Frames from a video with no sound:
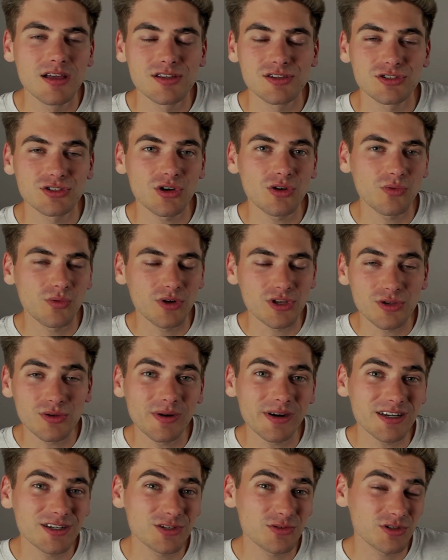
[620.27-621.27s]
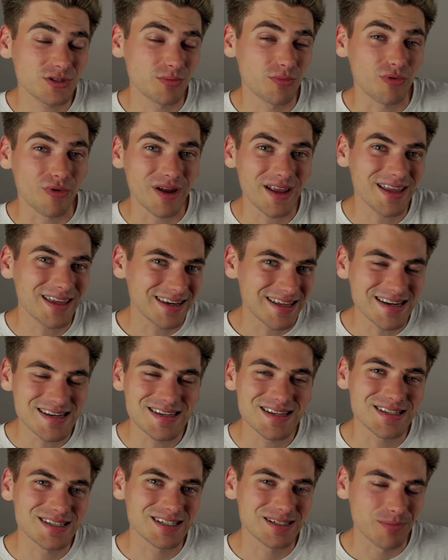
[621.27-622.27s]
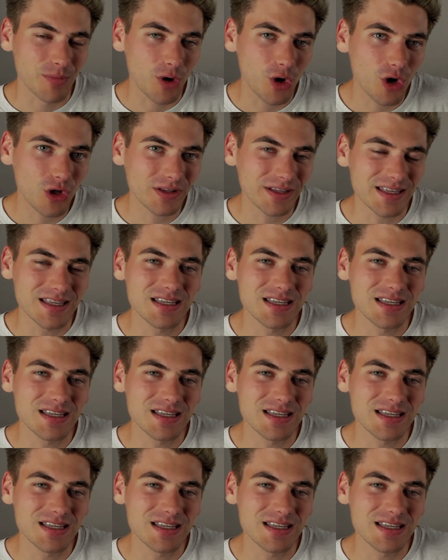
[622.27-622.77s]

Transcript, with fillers: So what you want to do is break it into small